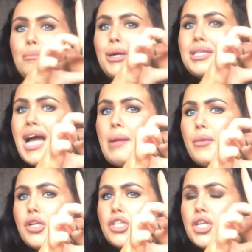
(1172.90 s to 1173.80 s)
About that
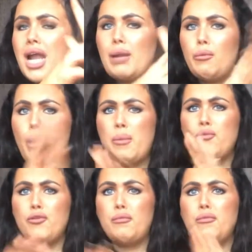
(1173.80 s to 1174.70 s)
much, and I rub it
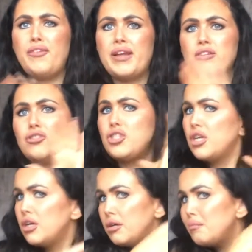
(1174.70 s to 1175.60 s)
through my fingers,
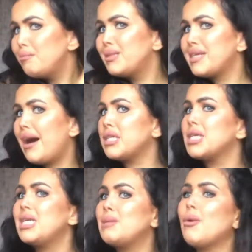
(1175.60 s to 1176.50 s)
massage
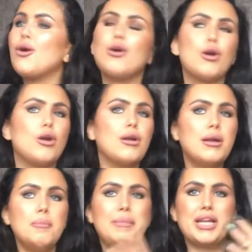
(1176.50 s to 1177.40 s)
it into my hair,
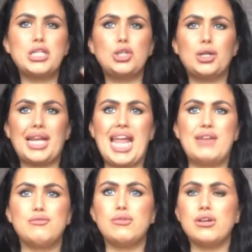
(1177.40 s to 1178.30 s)
making sure I get
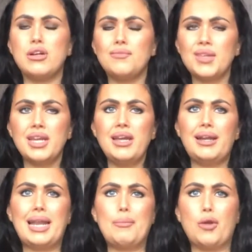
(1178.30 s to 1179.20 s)
everywhere,
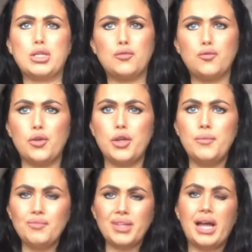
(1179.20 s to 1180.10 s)
and then I brush it
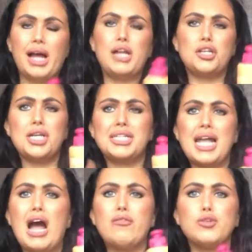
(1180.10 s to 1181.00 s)
through. I do this
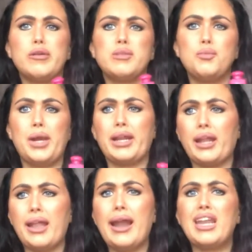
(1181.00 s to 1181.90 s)
after I've sprayed
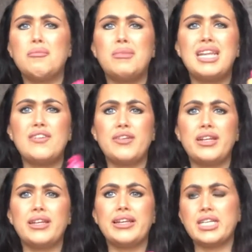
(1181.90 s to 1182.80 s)
in any of my
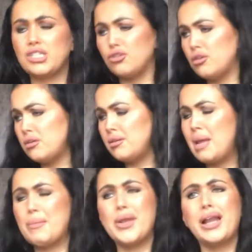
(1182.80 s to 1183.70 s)
leave-in conditioner and
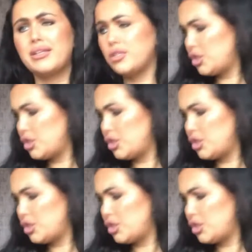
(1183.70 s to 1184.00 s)
heat protectant.